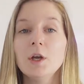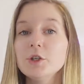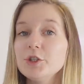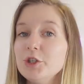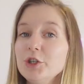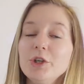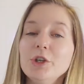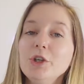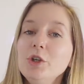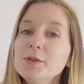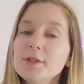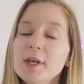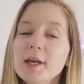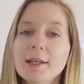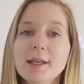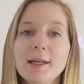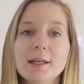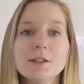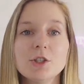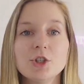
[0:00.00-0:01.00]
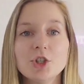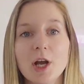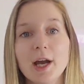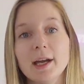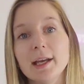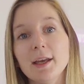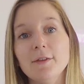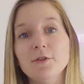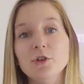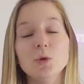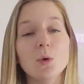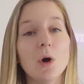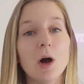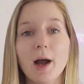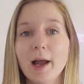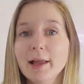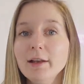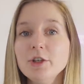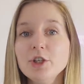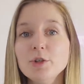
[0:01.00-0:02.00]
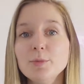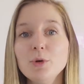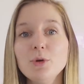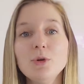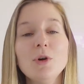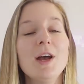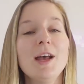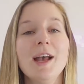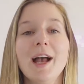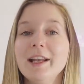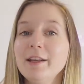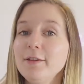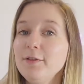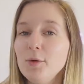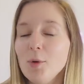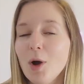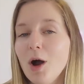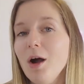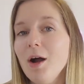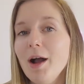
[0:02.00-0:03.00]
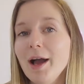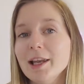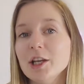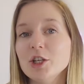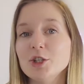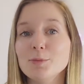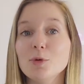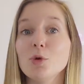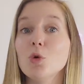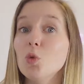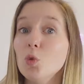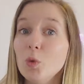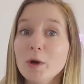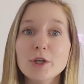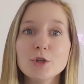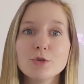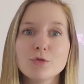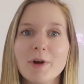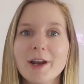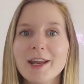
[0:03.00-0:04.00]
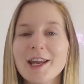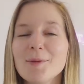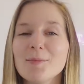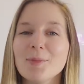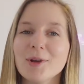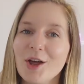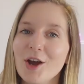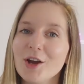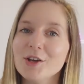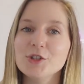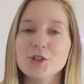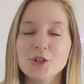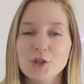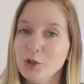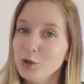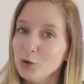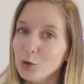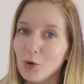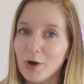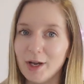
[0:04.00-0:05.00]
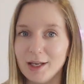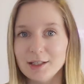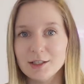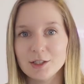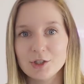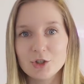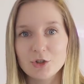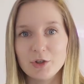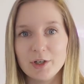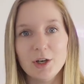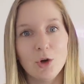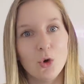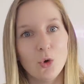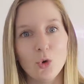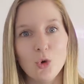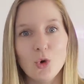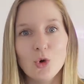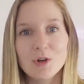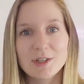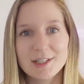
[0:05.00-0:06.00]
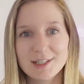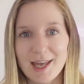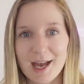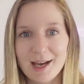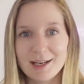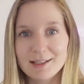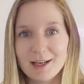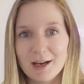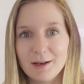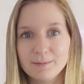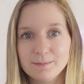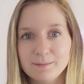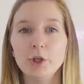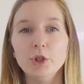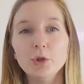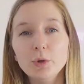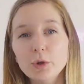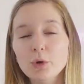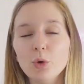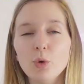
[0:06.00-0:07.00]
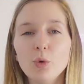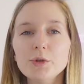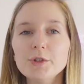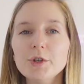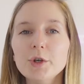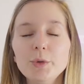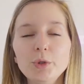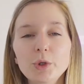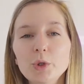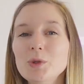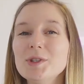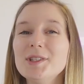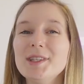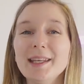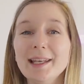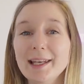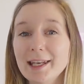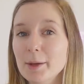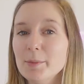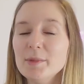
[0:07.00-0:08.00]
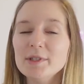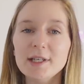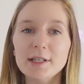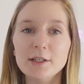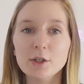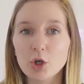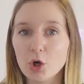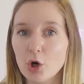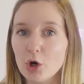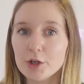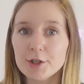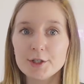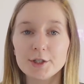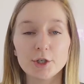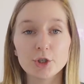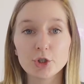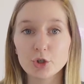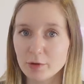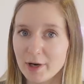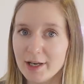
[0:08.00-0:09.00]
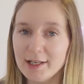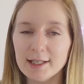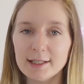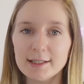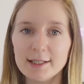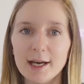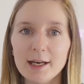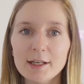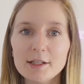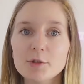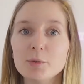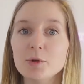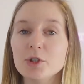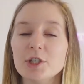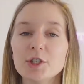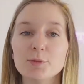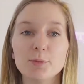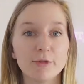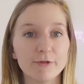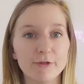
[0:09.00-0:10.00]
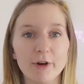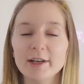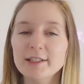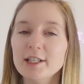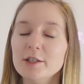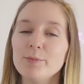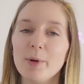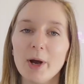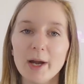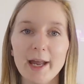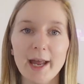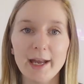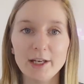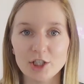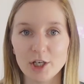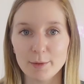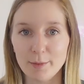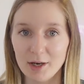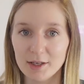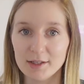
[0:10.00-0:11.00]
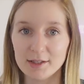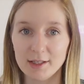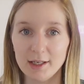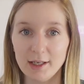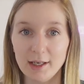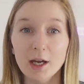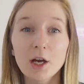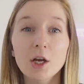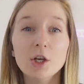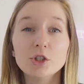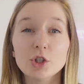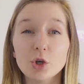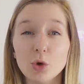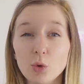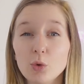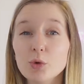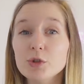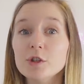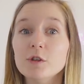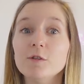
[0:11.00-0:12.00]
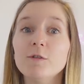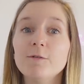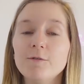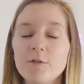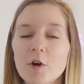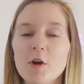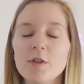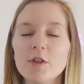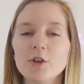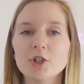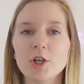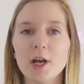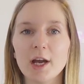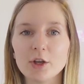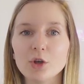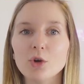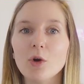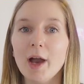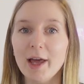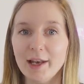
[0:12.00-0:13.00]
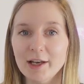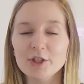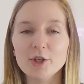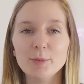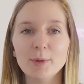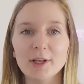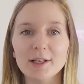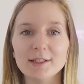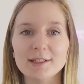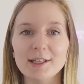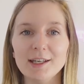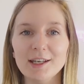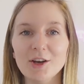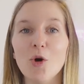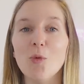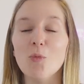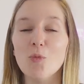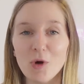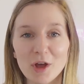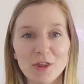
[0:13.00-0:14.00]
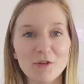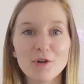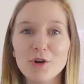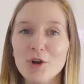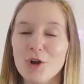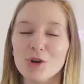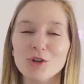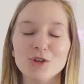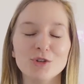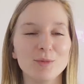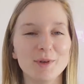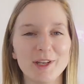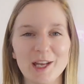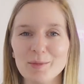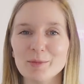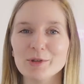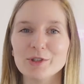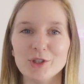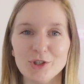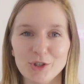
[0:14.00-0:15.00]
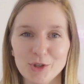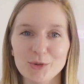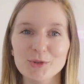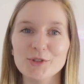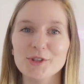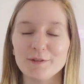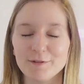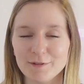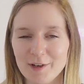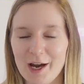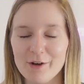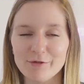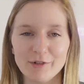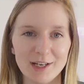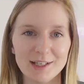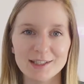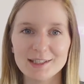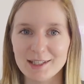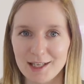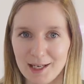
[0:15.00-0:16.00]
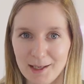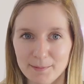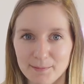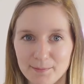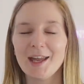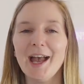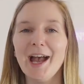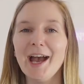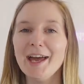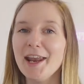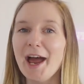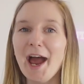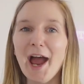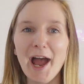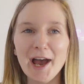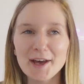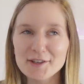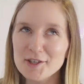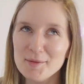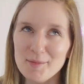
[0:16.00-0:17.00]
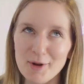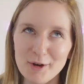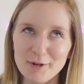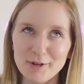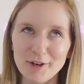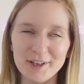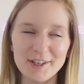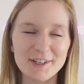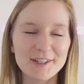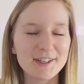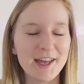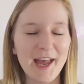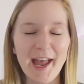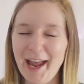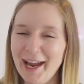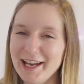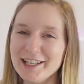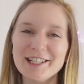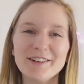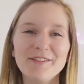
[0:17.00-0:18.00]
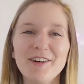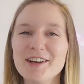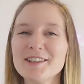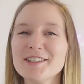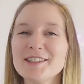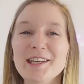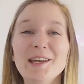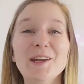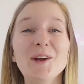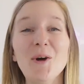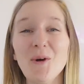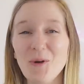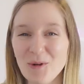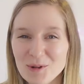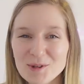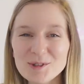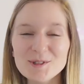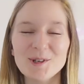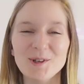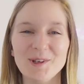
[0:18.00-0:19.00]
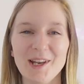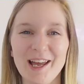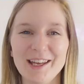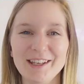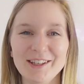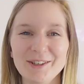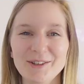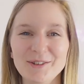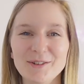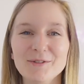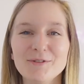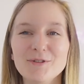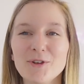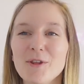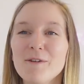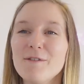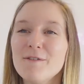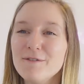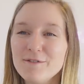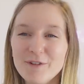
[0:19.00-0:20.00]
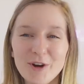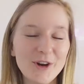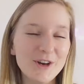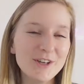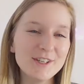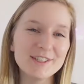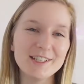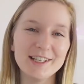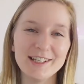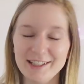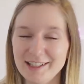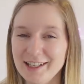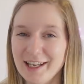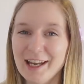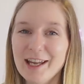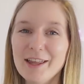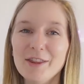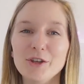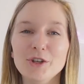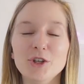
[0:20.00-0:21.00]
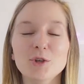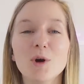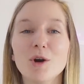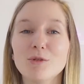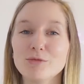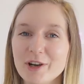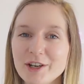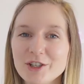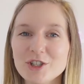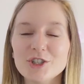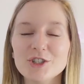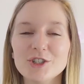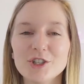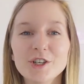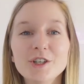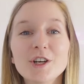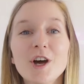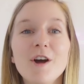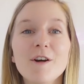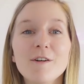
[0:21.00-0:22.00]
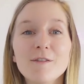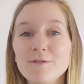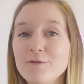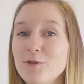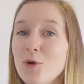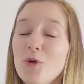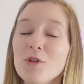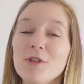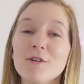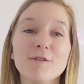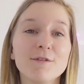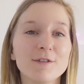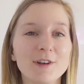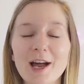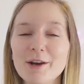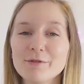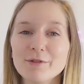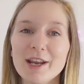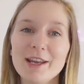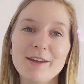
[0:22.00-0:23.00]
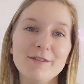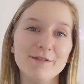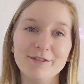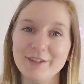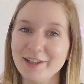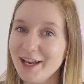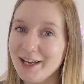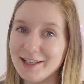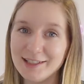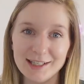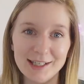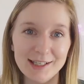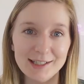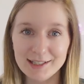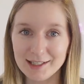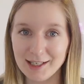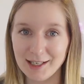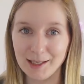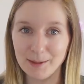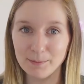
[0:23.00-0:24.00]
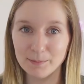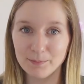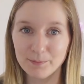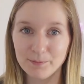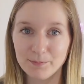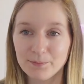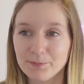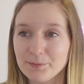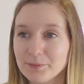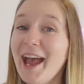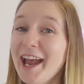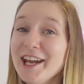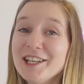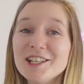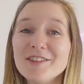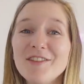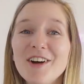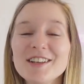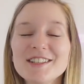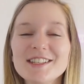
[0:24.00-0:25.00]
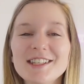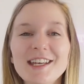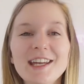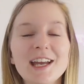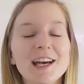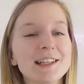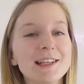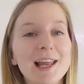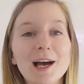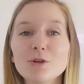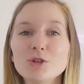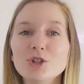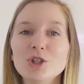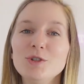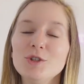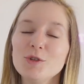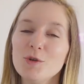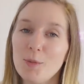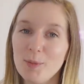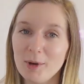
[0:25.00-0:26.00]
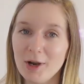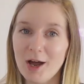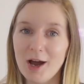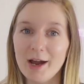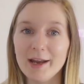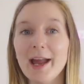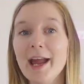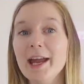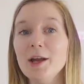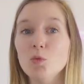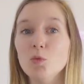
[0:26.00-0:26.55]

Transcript: So you can use that link to check if you are eligible, and if you are eligible, which rate applies to your industry or sector. You can also use the limited cost trader test, which is provided by HMRC, to also further check your eligibility on whether or not you'll be able to use the flat rate scheme. And as a bonus, HMRC also let you, for the first year that you are registered for the flat rate VAT scheme, HMRC allows you to apply a